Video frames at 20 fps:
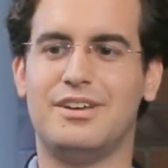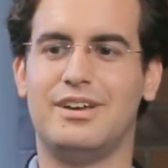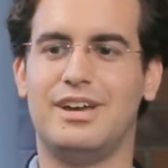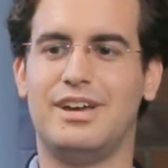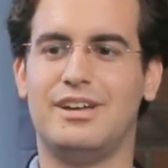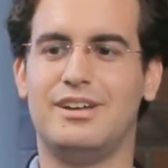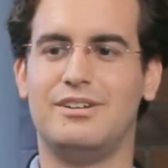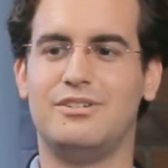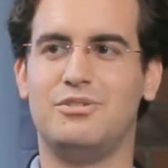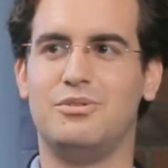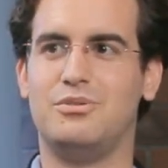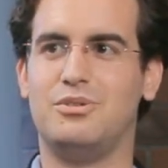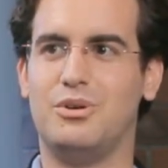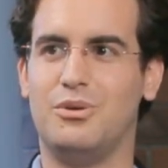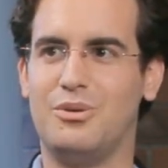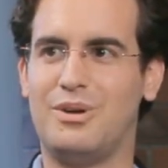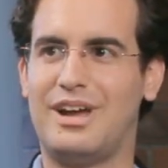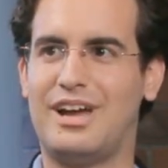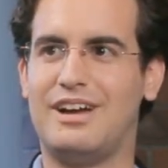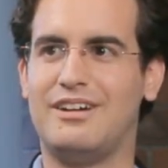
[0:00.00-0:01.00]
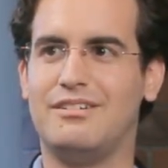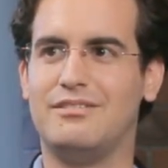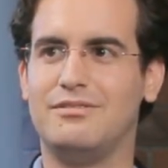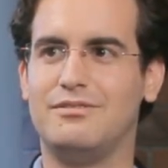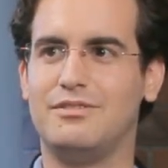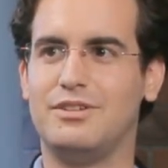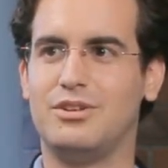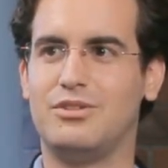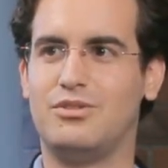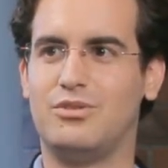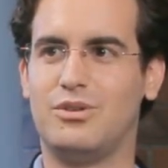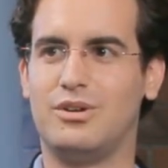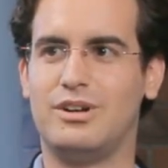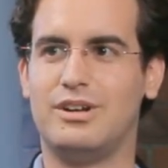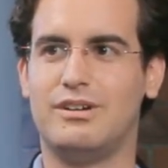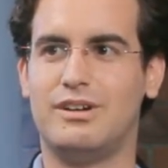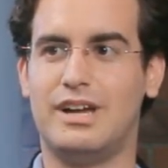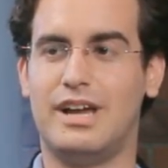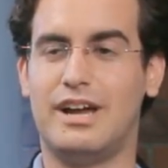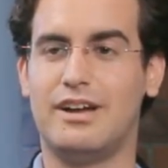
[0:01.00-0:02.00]
and who don't have
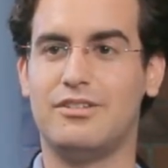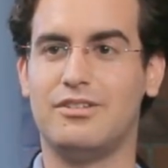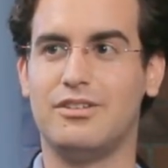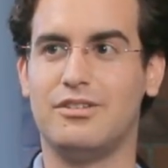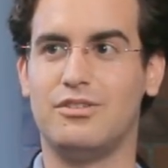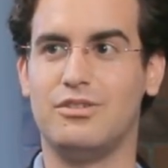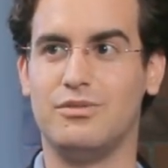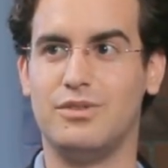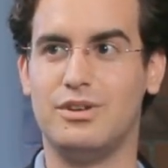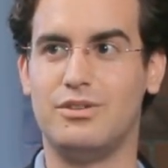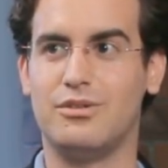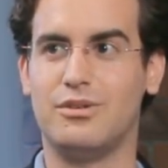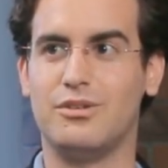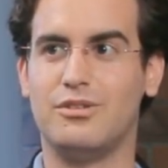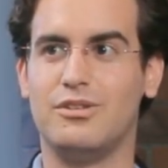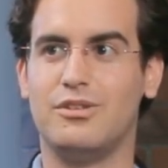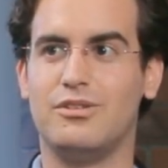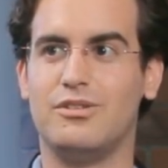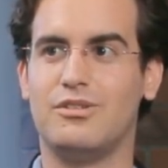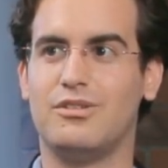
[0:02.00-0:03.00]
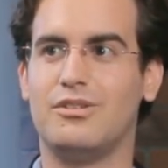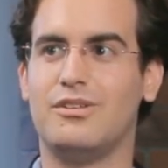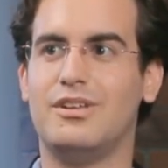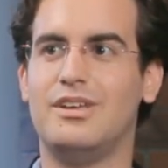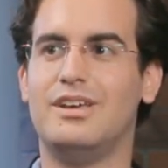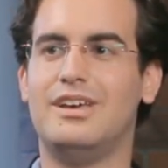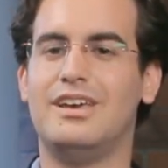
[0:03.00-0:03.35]
extraordinary access to resources,